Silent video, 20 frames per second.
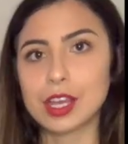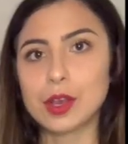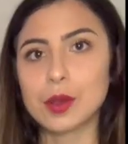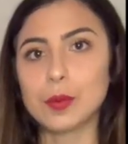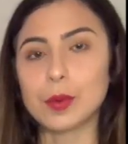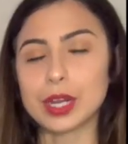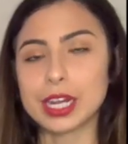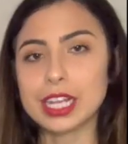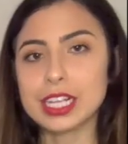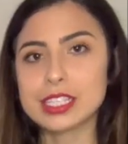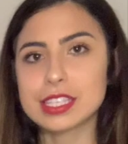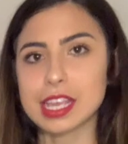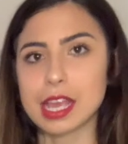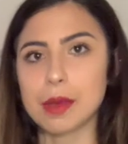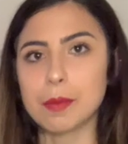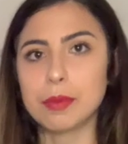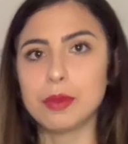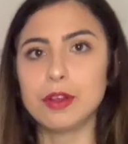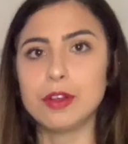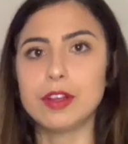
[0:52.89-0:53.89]
One
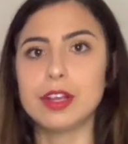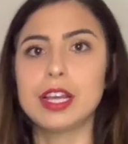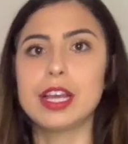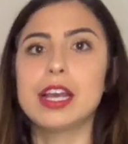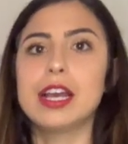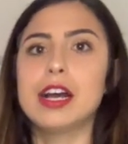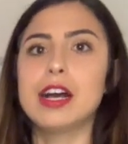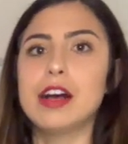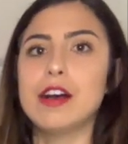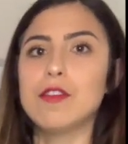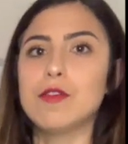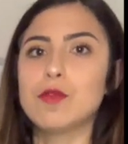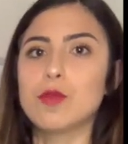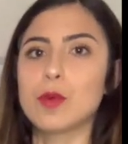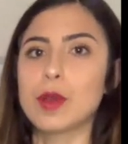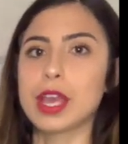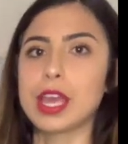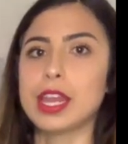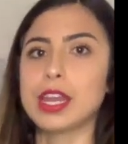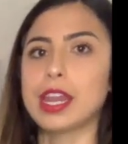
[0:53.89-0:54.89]
example of
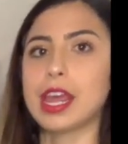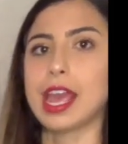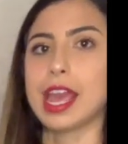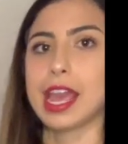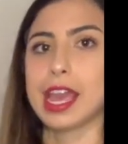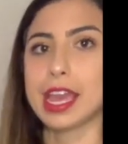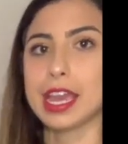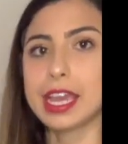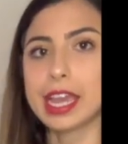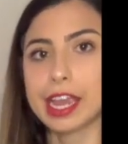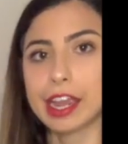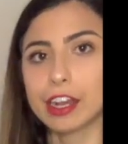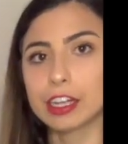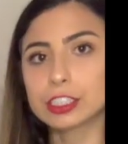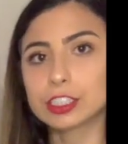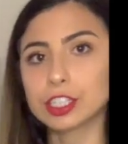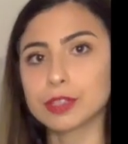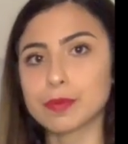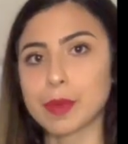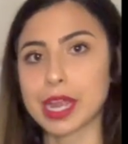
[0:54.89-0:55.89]
when a
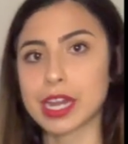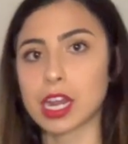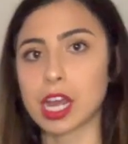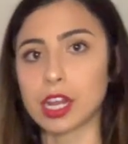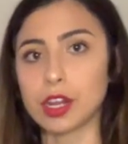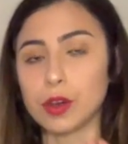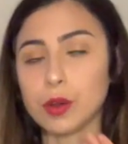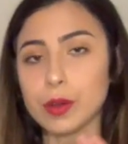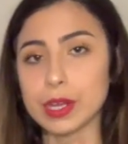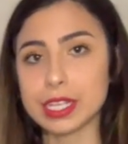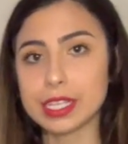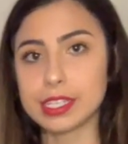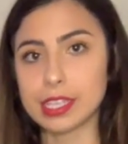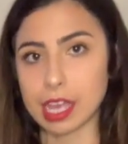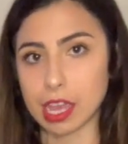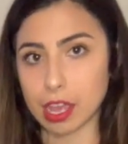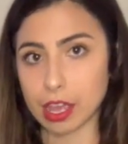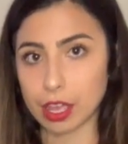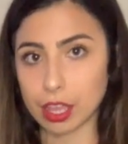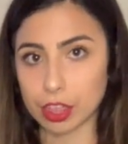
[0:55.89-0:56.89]
character might not always
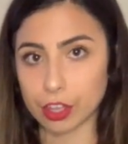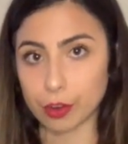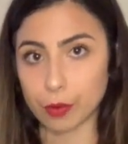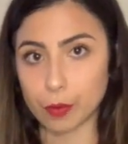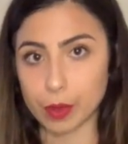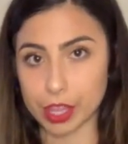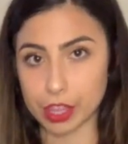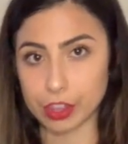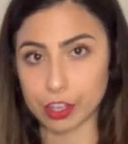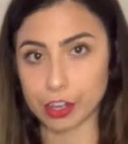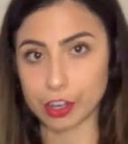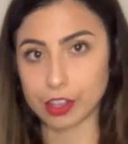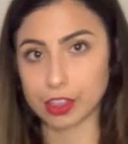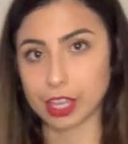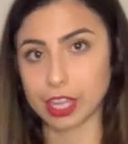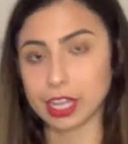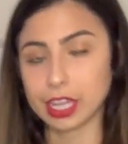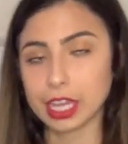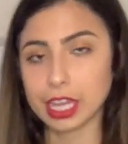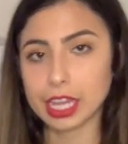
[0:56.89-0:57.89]
say what they're
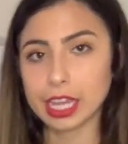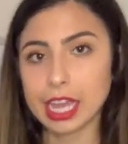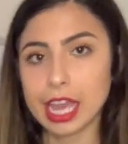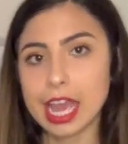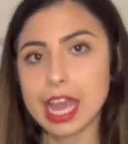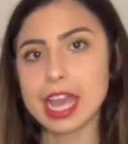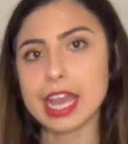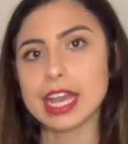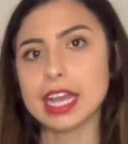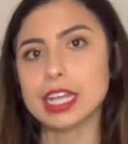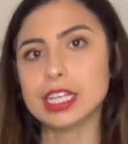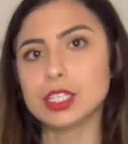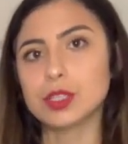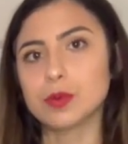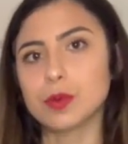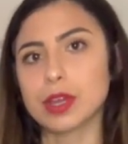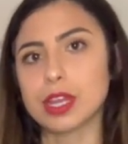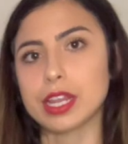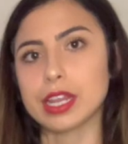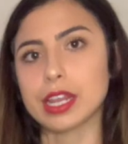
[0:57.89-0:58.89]
thinking is
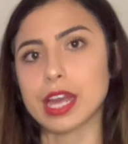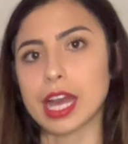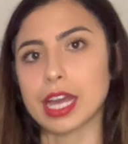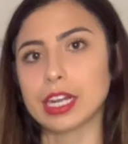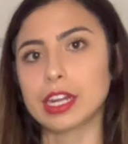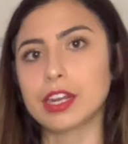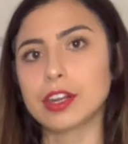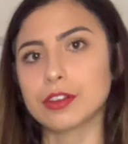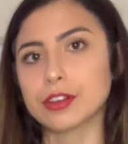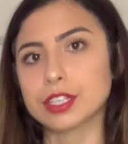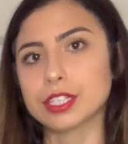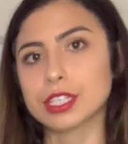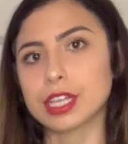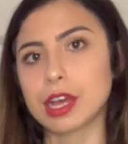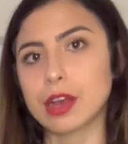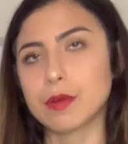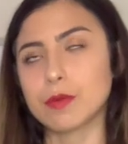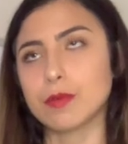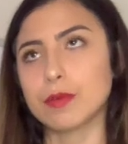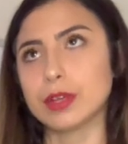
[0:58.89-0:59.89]
when Ana
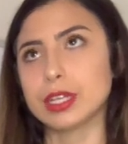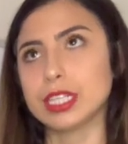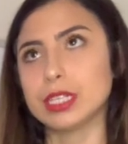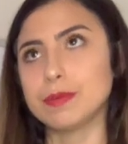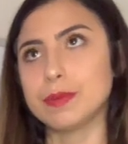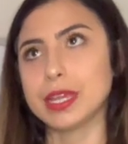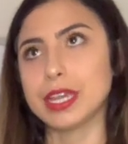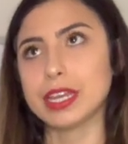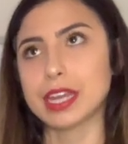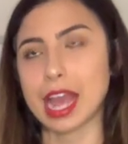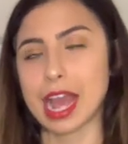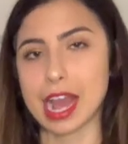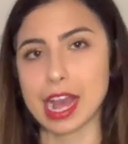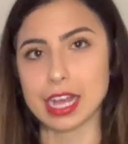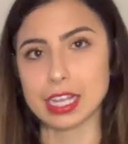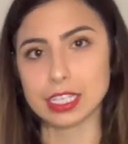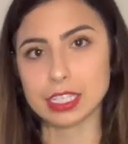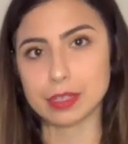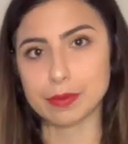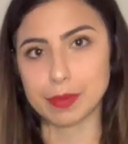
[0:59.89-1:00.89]
Rosa was being
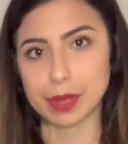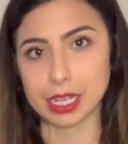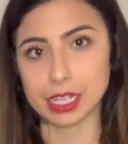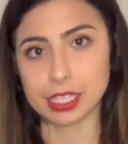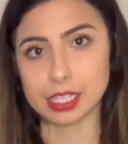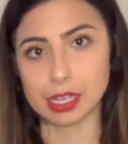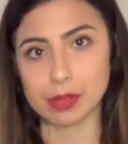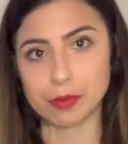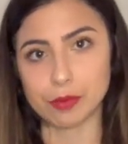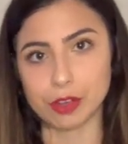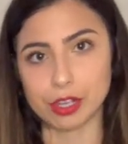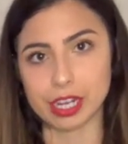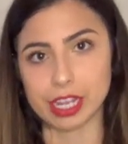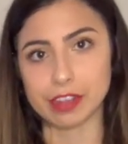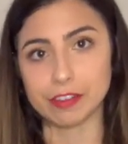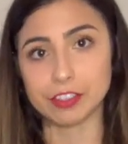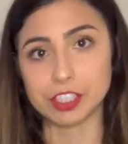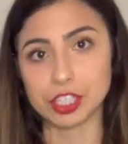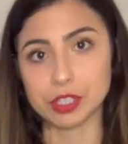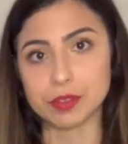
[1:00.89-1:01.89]
asked by someone
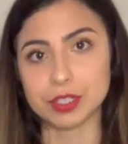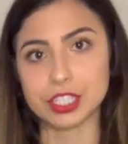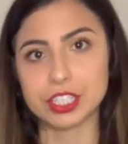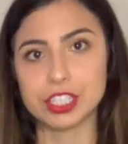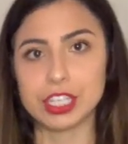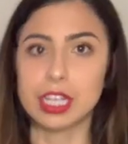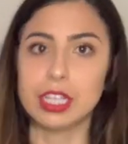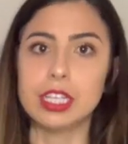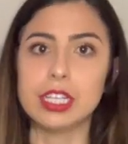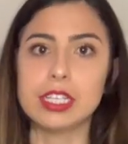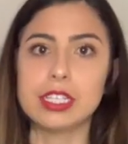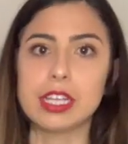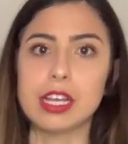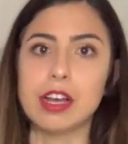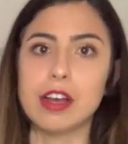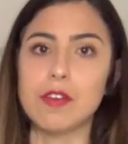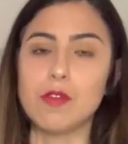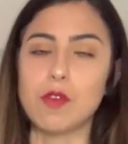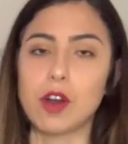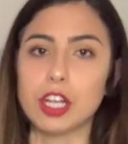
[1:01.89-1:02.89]
if she was jealous
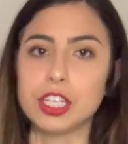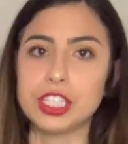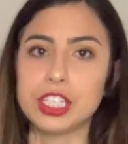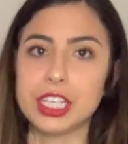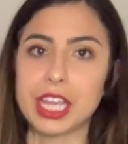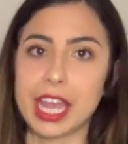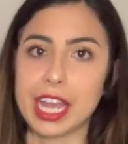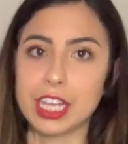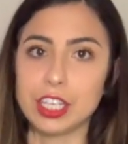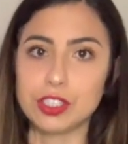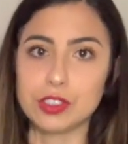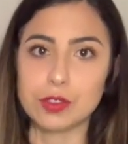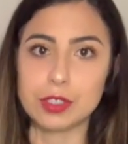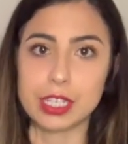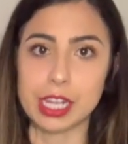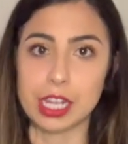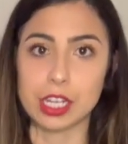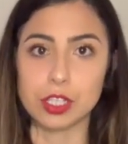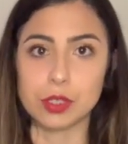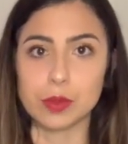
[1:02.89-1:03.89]
of watching Angel
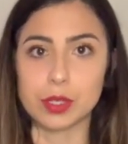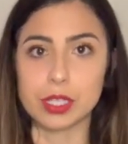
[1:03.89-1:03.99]
dance